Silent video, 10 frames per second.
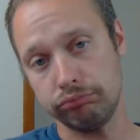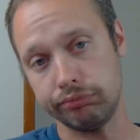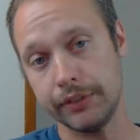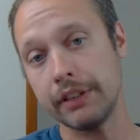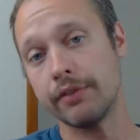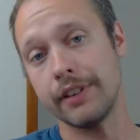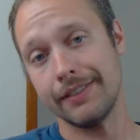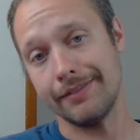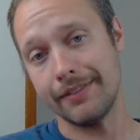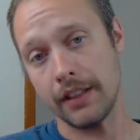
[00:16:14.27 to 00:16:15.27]
different
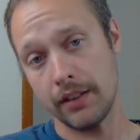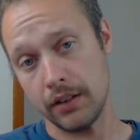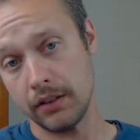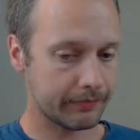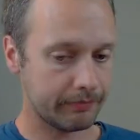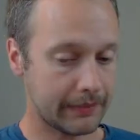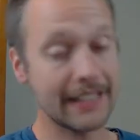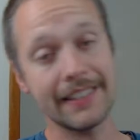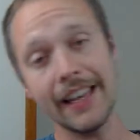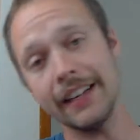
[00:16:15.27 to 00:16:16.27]
than this. That said,